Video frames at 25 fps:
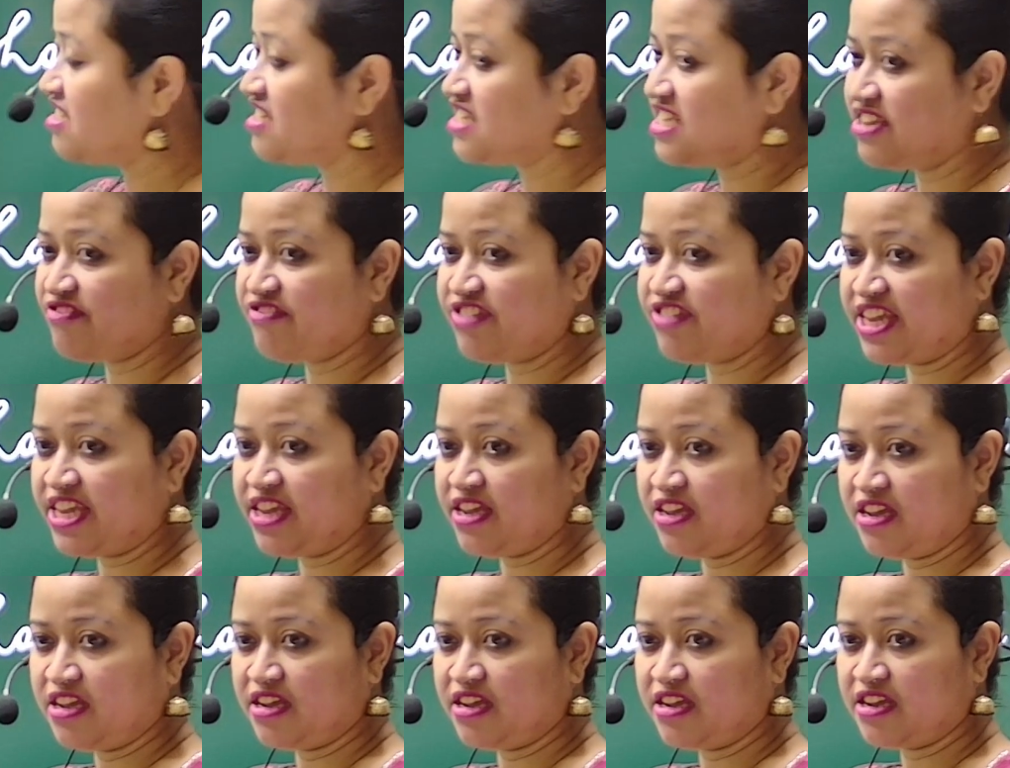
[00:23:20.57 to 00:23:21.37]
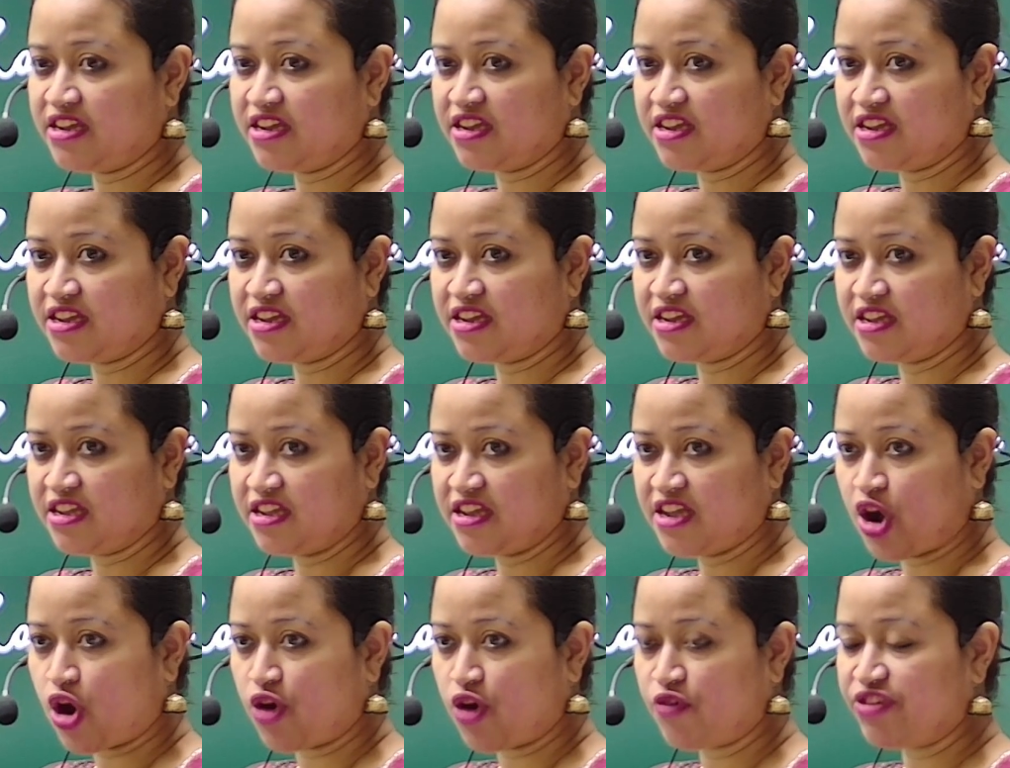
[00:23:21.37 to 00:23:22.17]
giving,
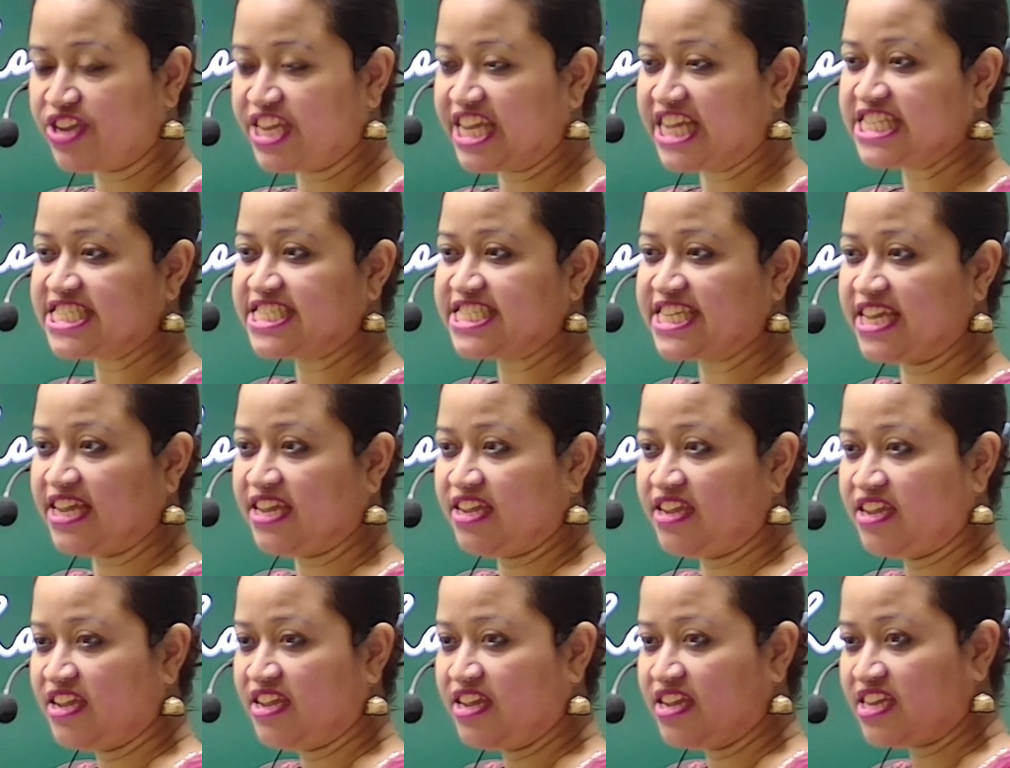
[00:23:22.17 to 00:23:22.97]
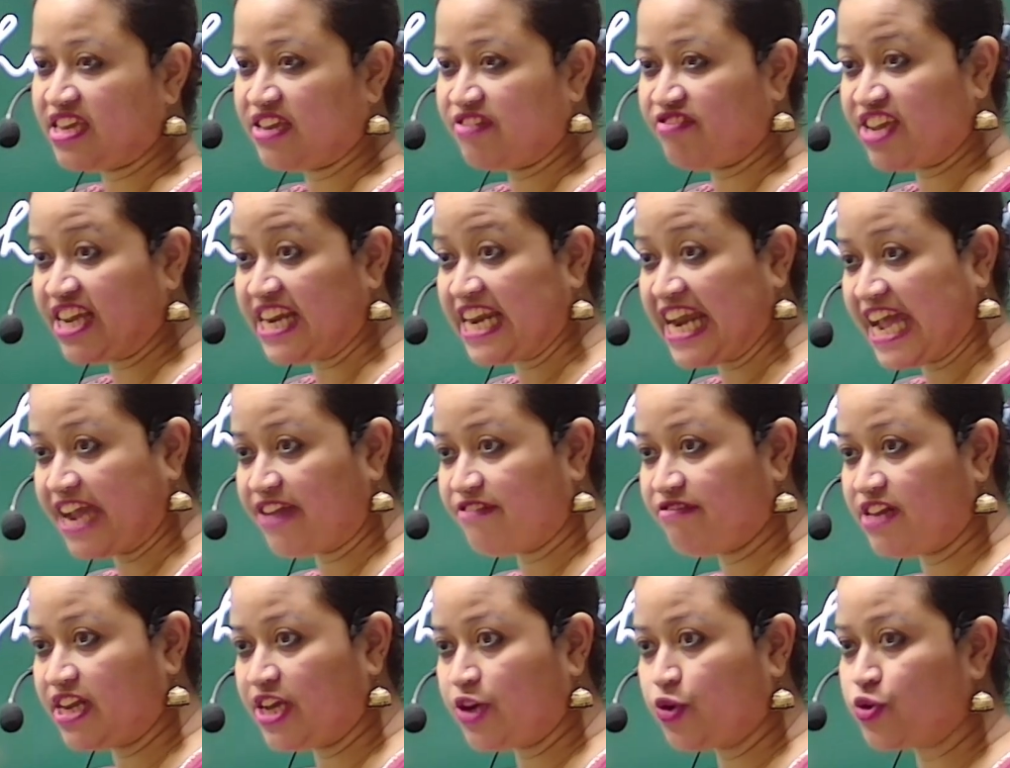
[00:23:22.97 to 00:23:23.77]
or we can say, giving
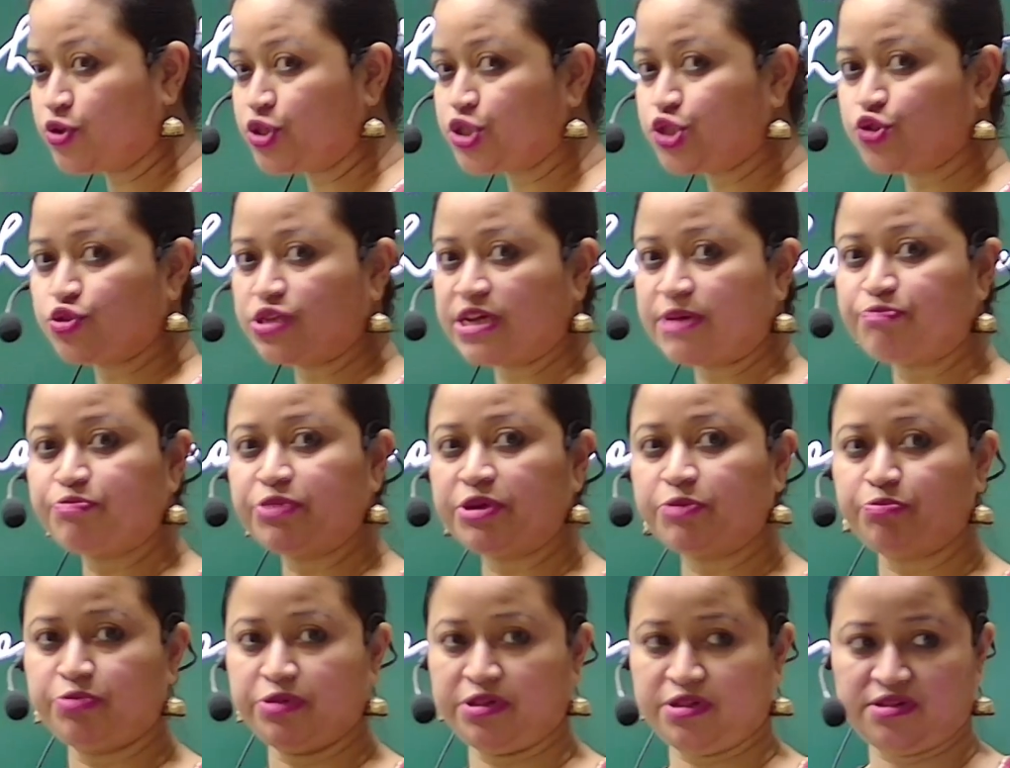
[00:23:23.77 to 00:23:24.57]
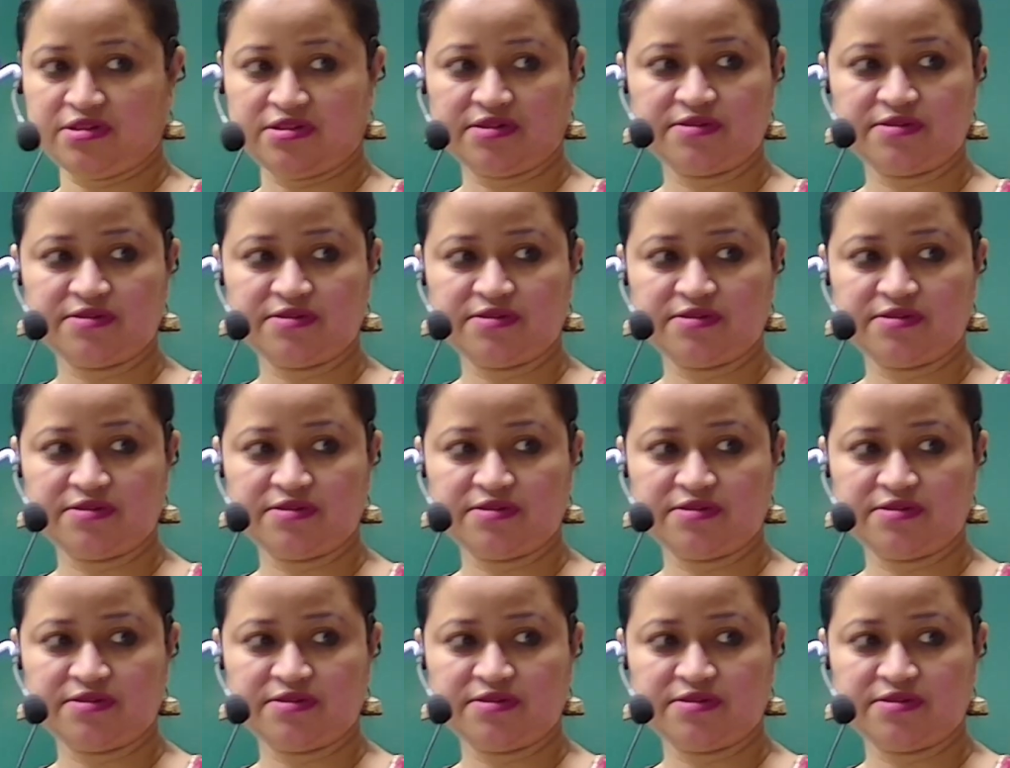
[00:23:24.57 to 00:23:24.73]
livelihood to the people.